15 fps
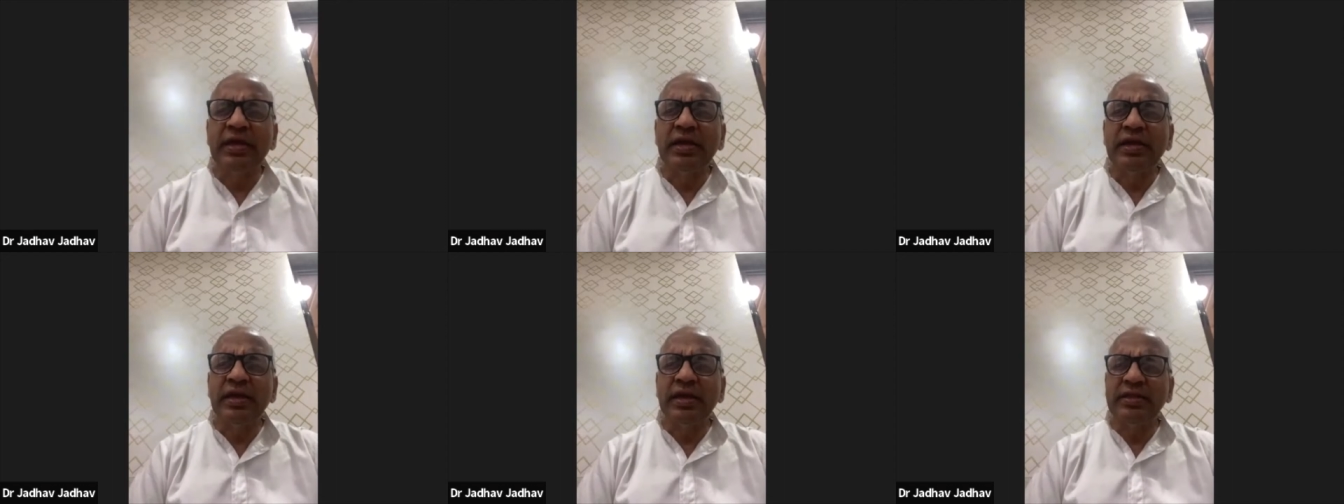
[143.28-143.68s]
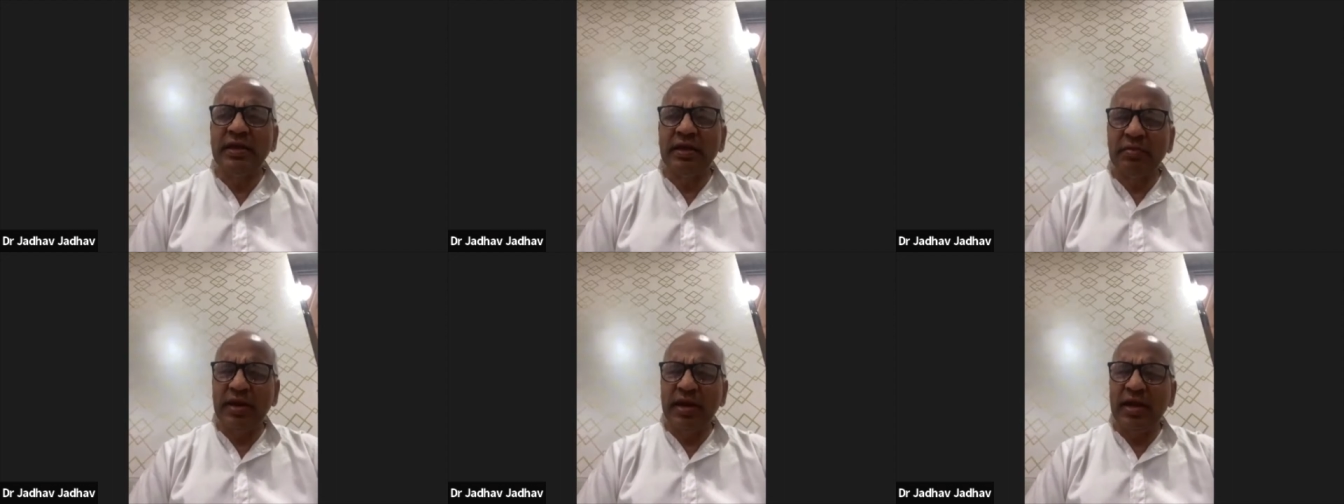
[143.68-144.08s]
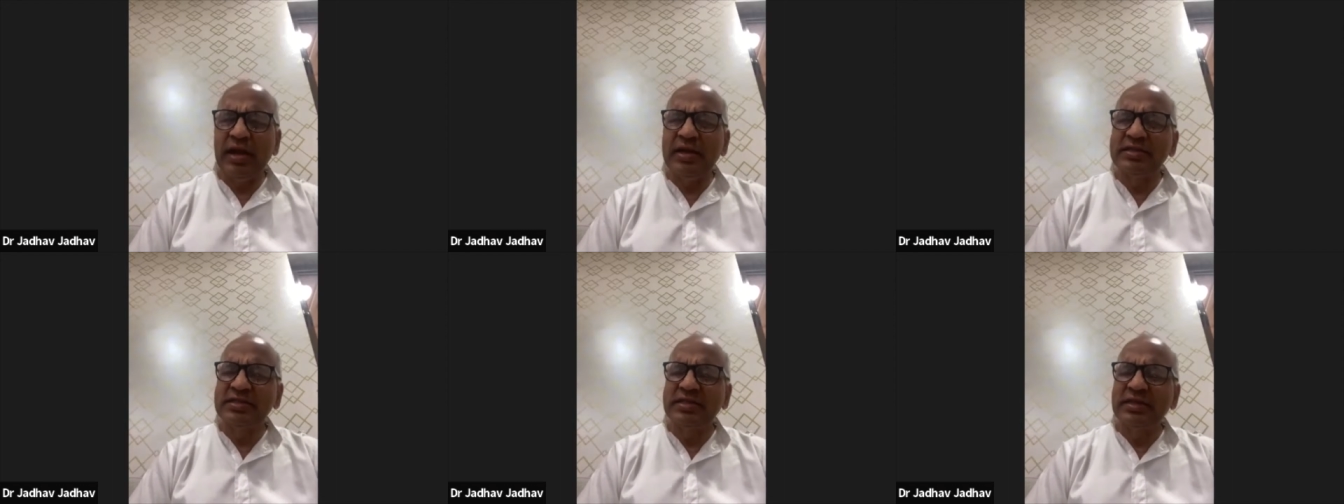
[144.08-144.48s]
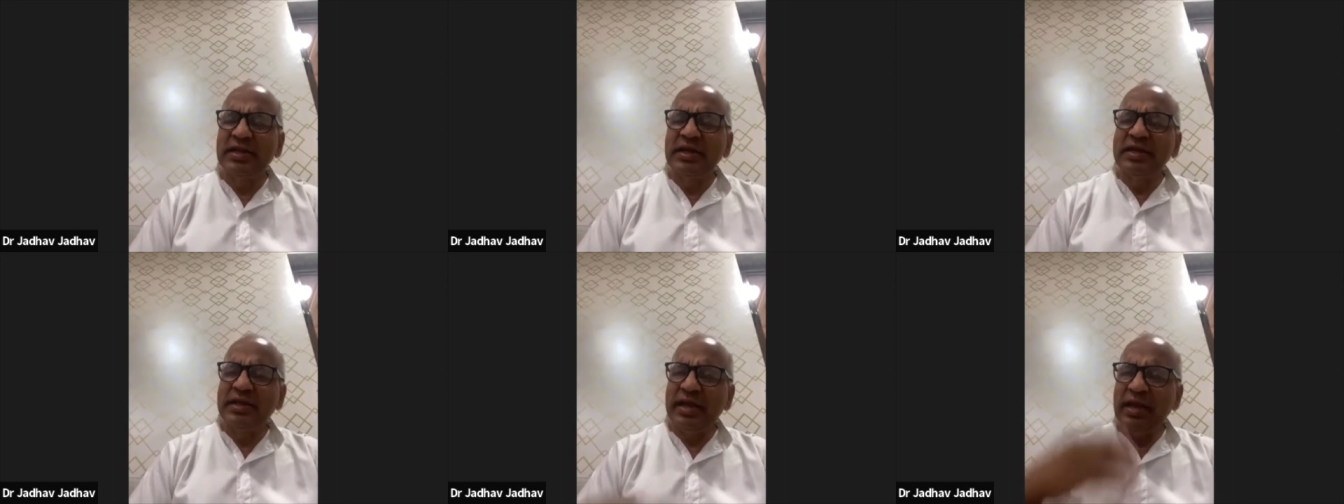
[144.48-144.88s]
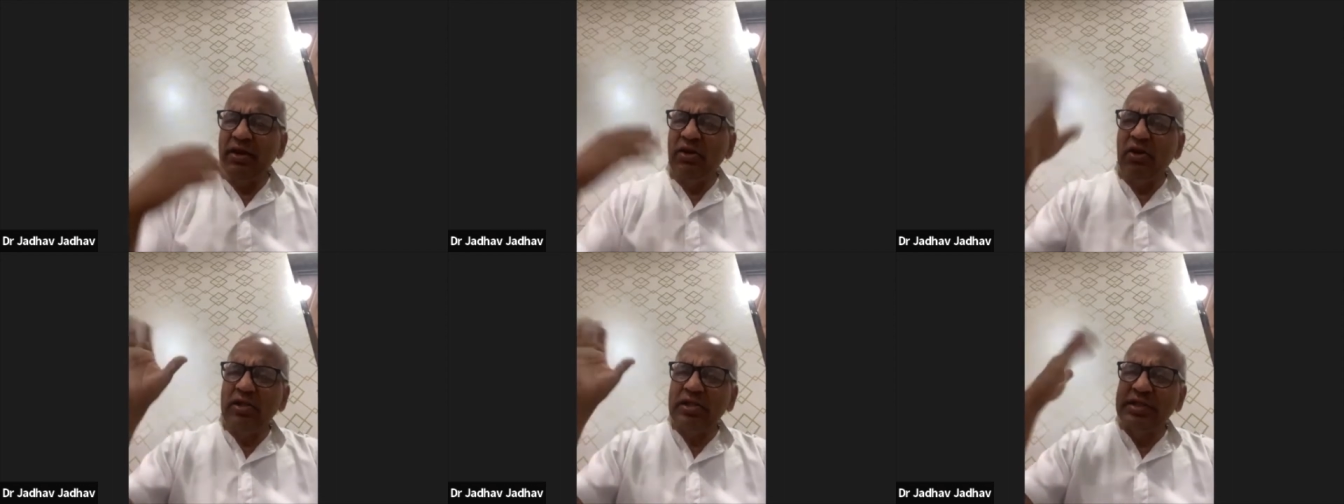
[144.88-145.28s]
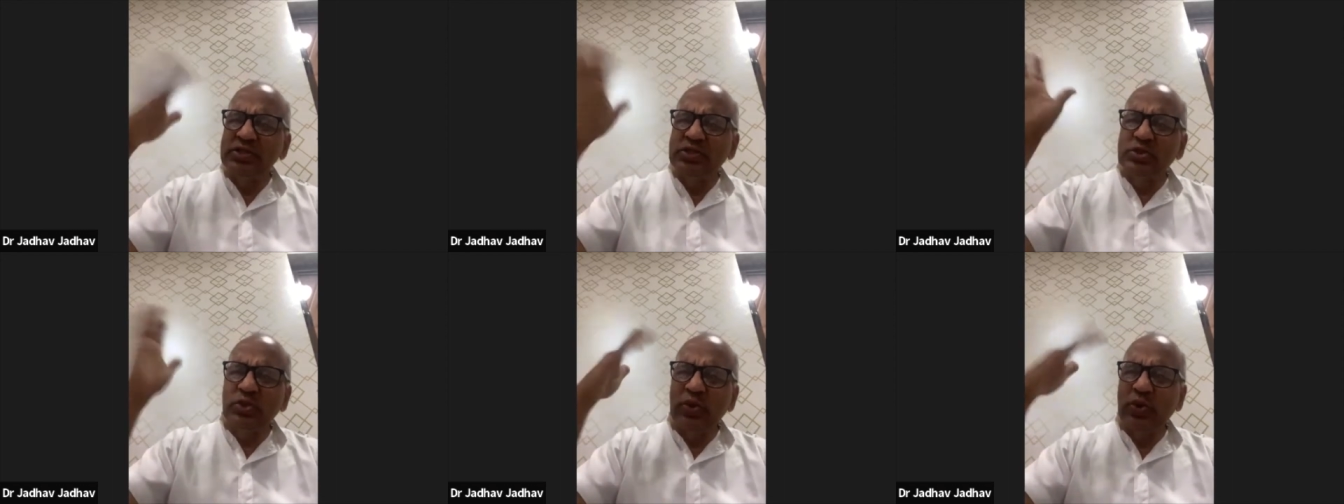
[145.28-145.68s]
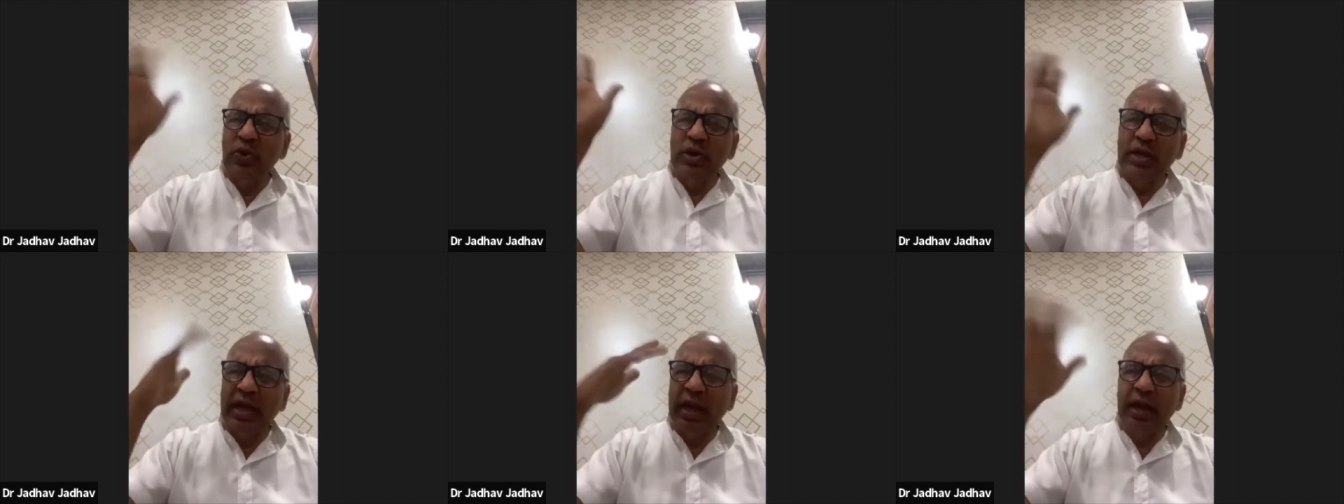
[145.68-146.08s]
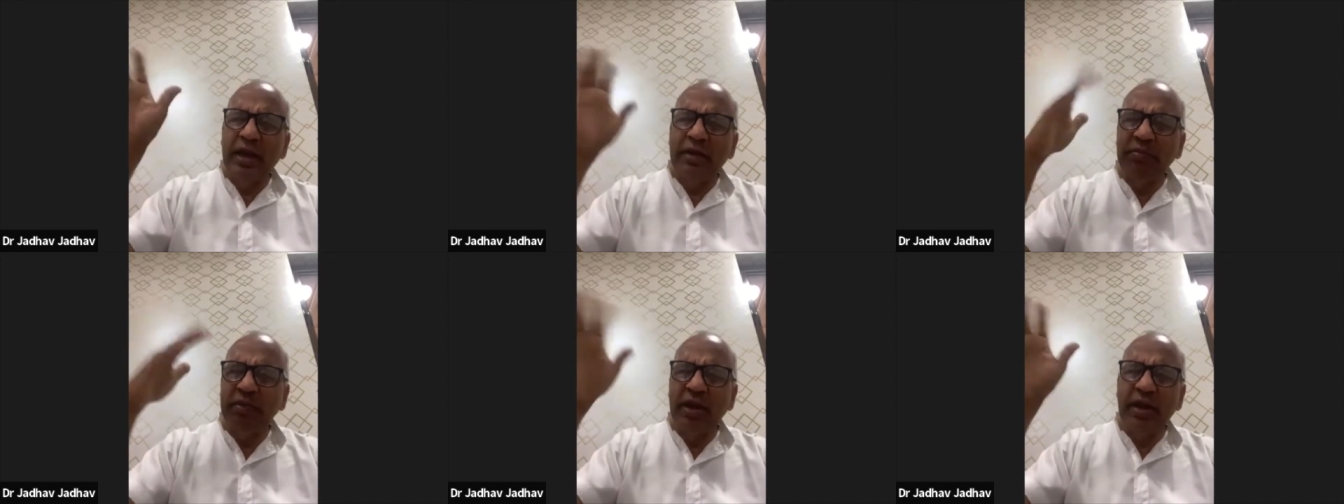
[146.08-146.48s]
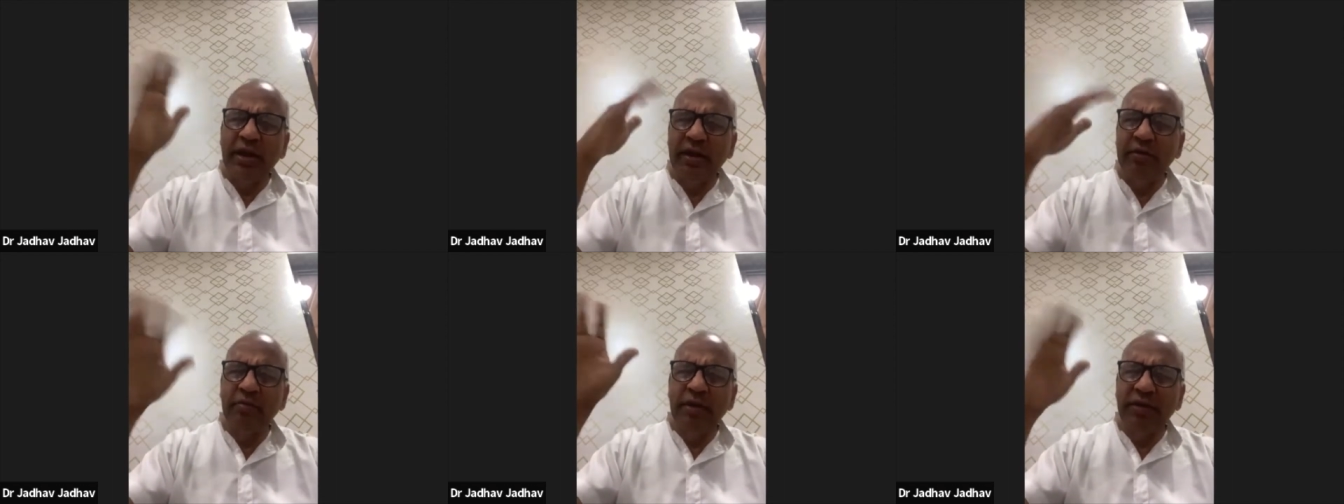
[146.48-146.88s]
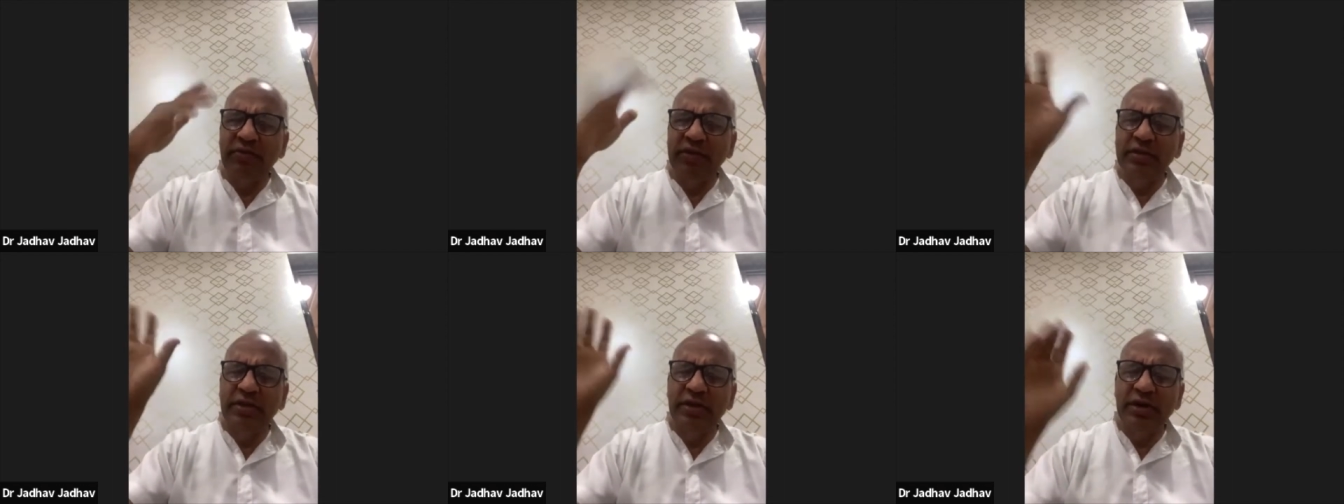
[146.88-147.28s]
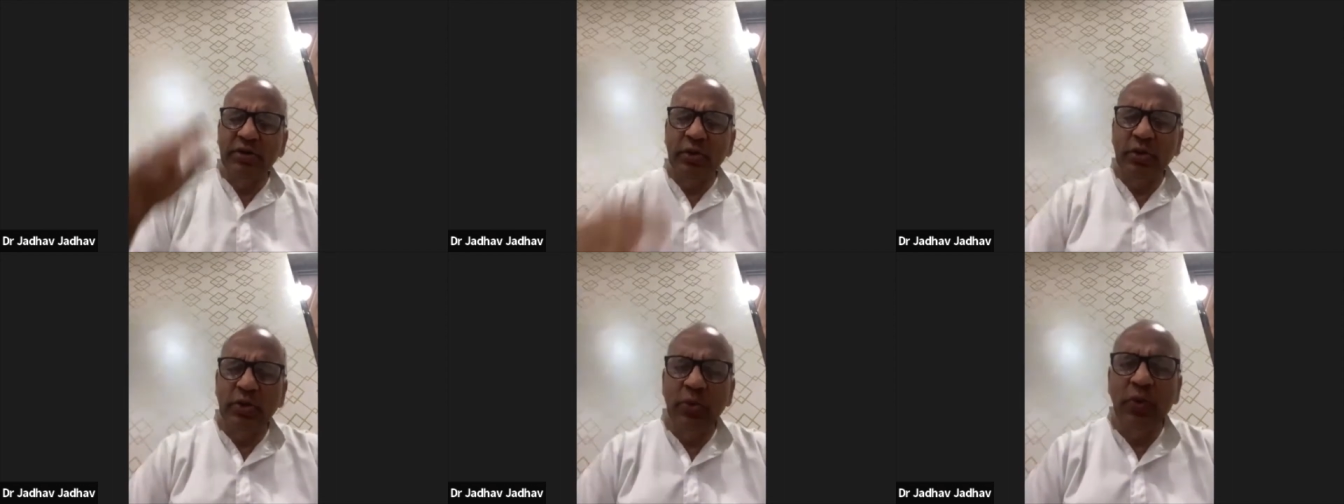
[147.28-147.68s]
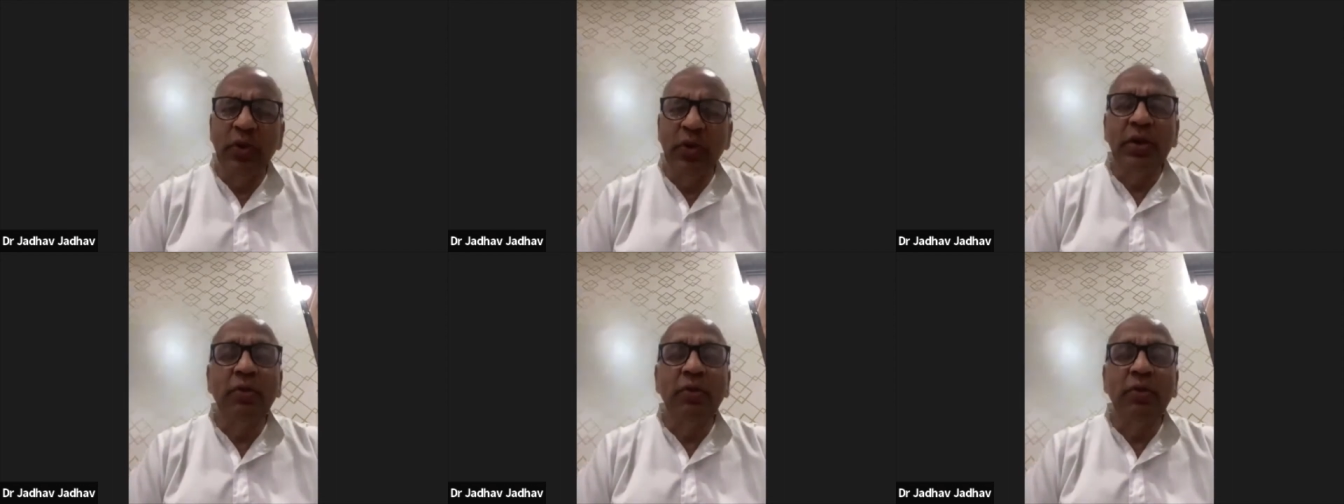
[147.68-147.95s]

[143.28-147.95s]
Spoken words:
Hey Dharmaraj, take all this so-called kingdom, everything to you.